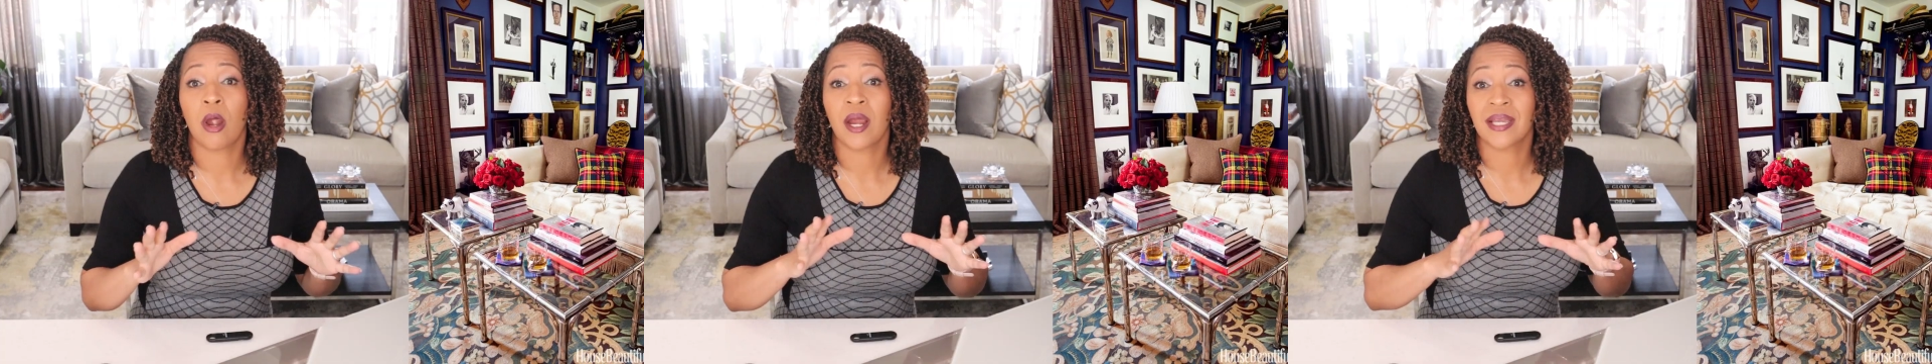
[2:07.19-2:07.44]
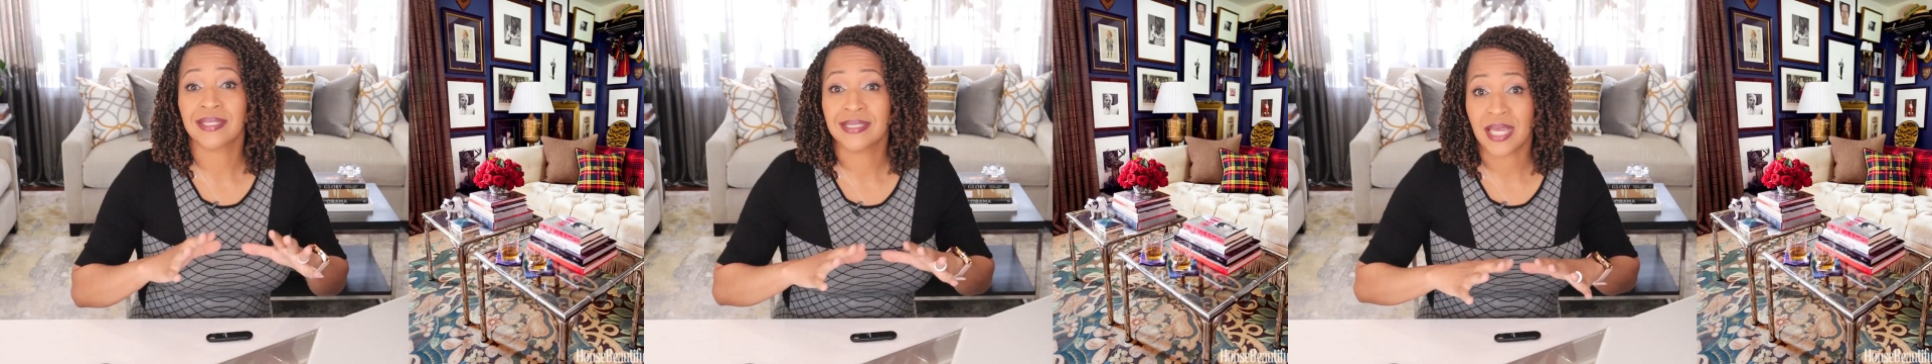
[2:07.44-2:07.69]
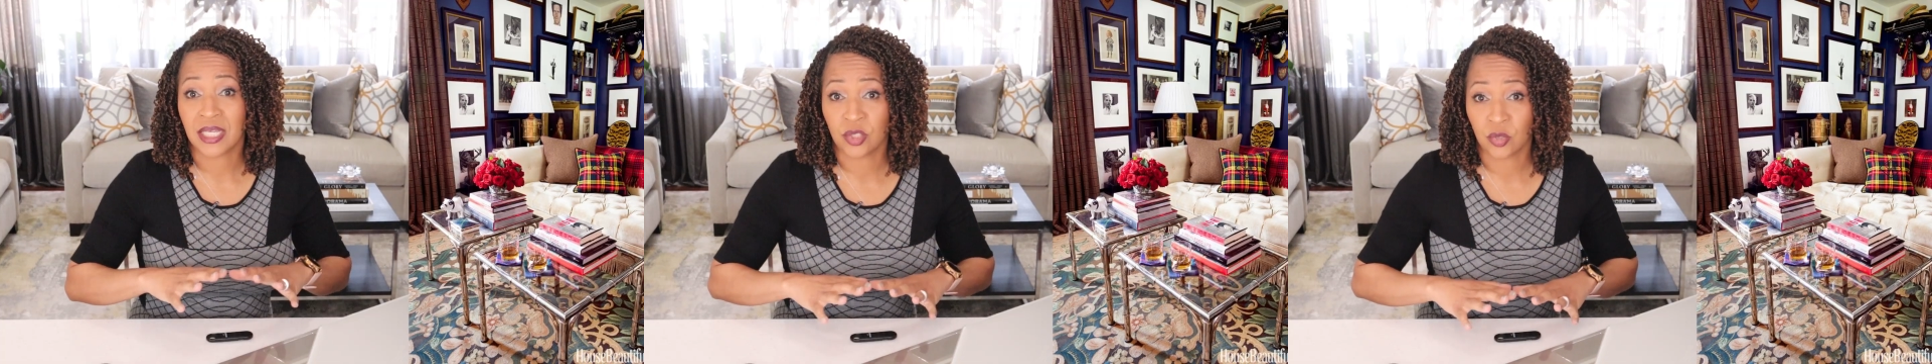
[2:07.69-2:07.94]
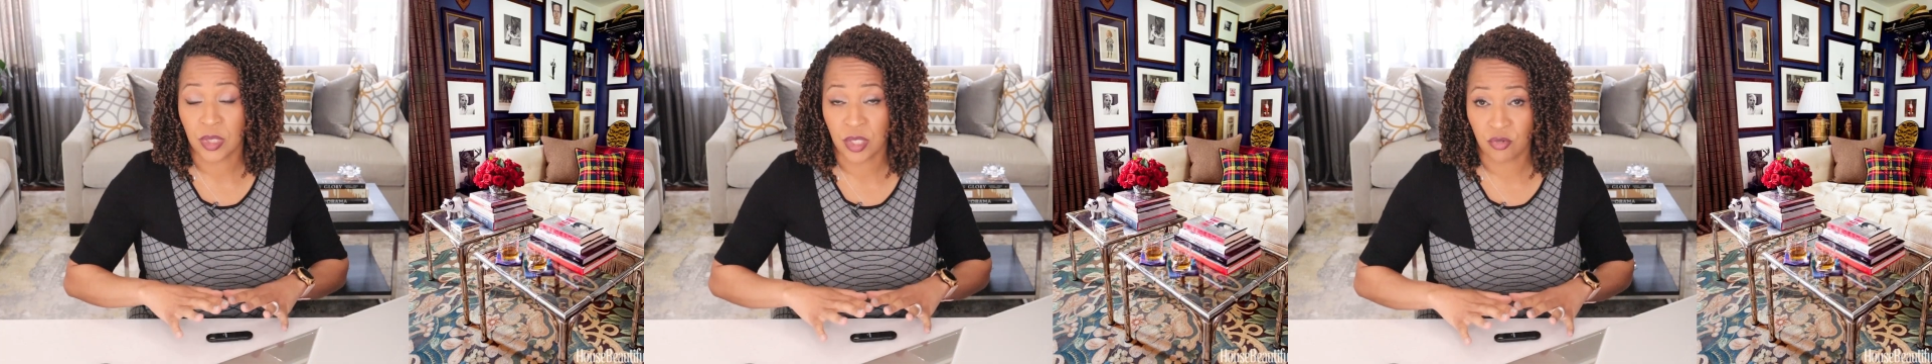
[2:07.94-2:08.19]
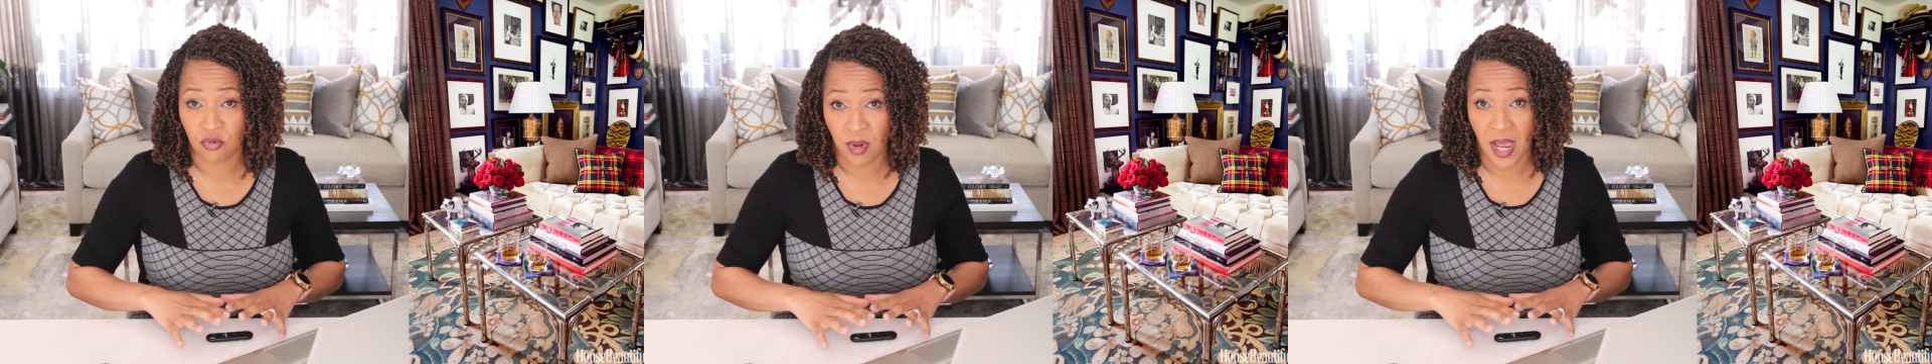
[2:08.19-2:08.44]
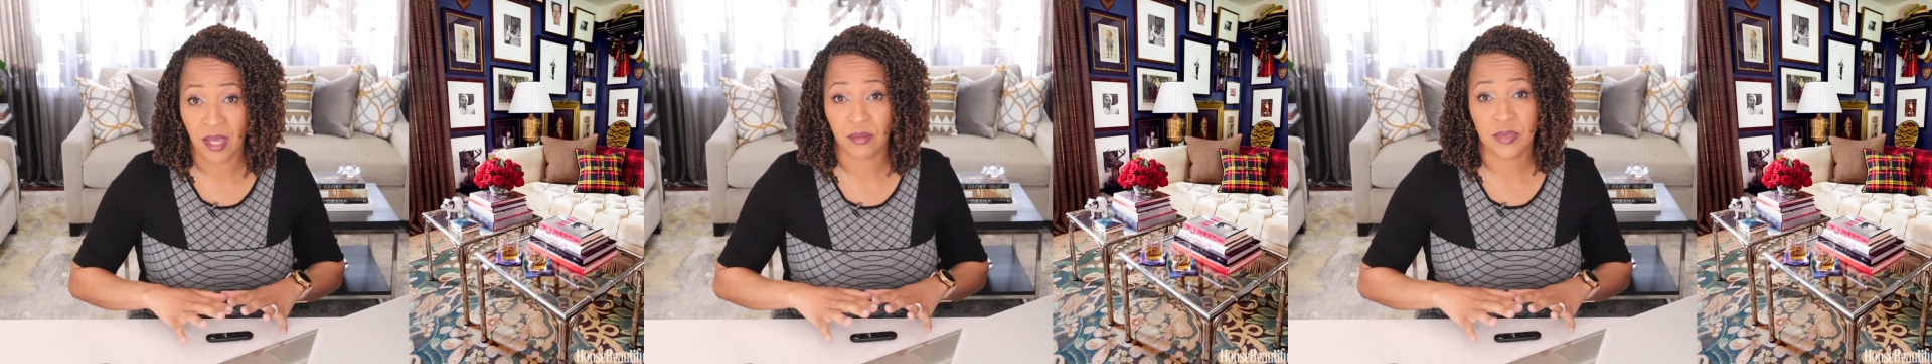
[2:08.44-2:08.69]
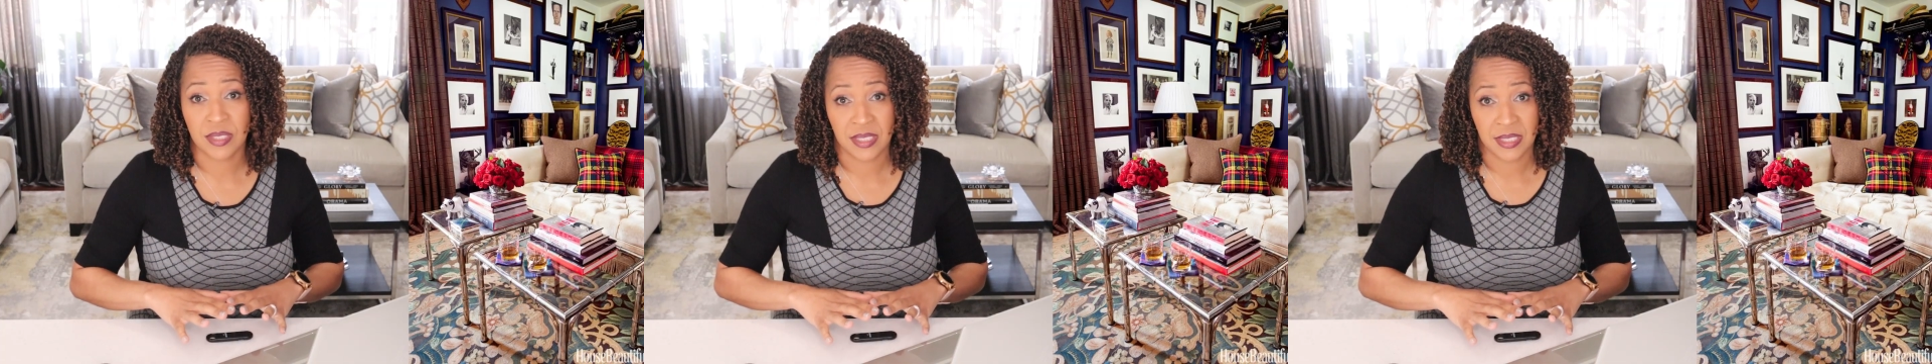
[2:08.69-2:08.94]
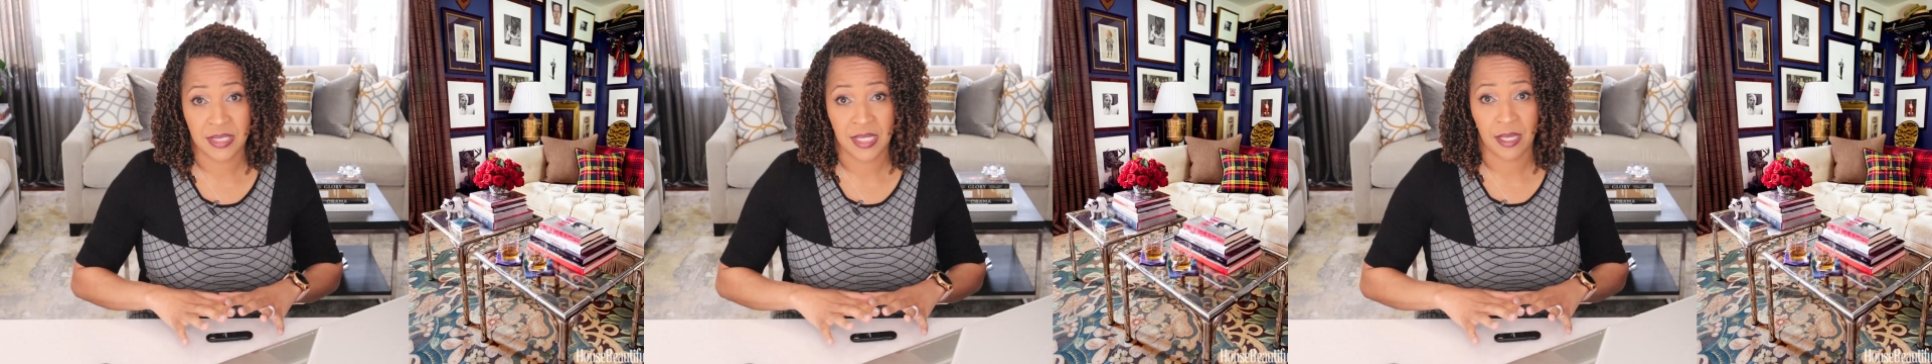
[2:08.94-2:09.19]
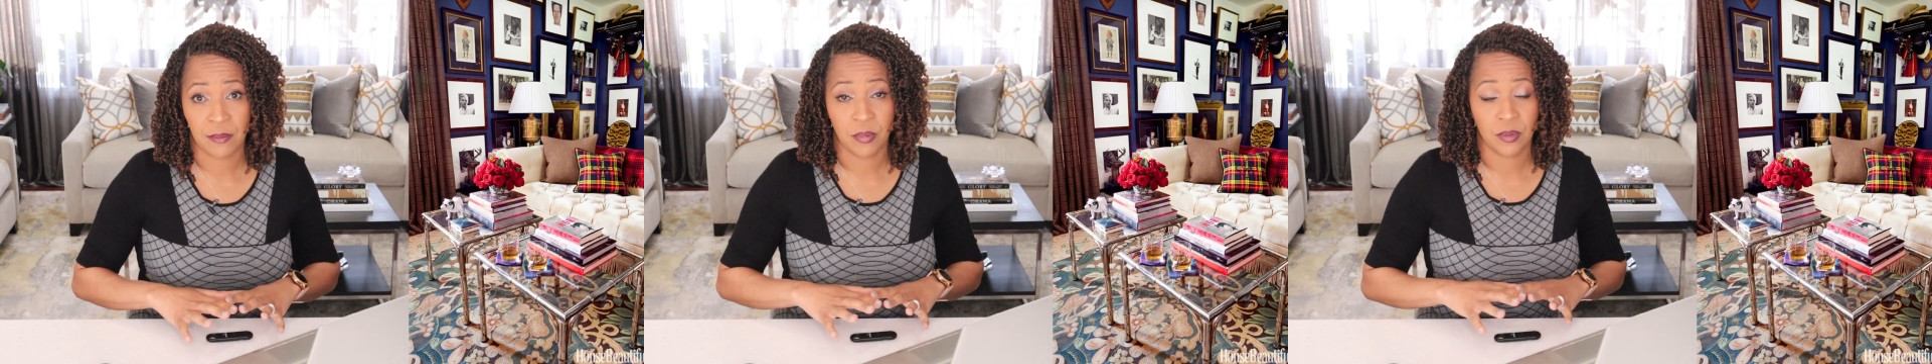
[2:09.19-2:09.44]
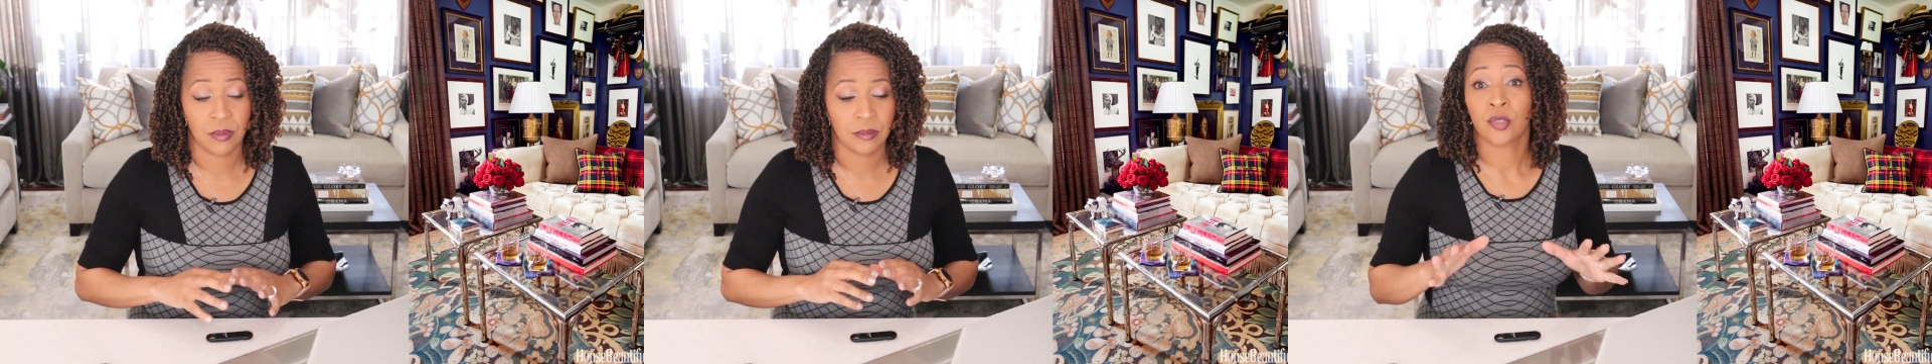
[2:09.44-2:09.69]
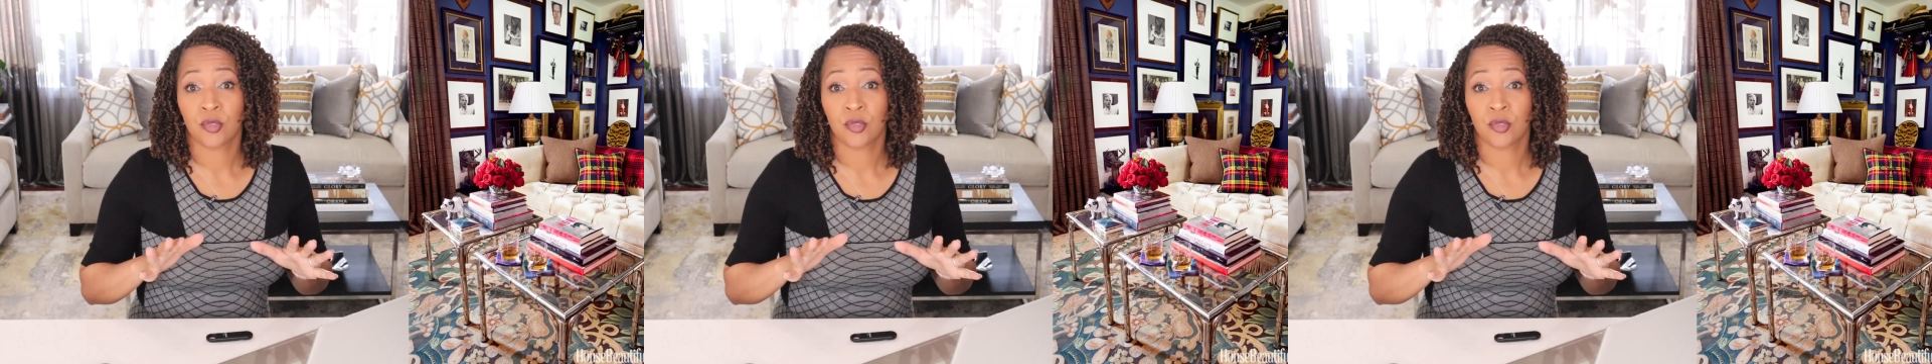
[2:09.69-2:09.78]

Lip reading: architecturally grounds the table,